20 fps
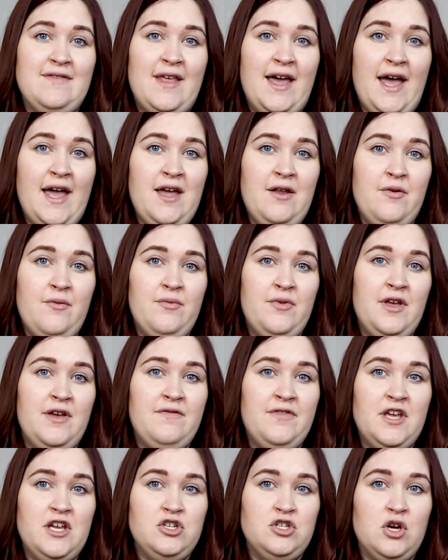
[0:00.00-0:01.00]
in that
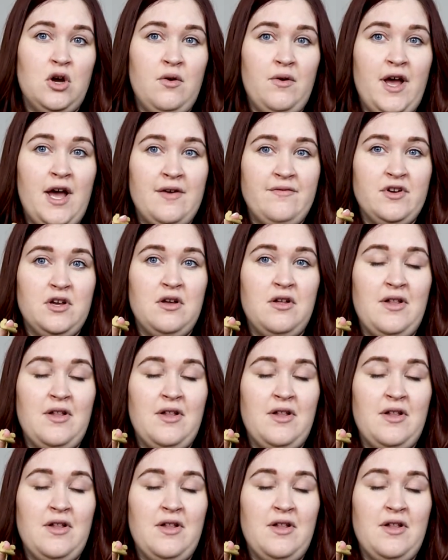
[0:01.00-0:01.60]
if they don't have a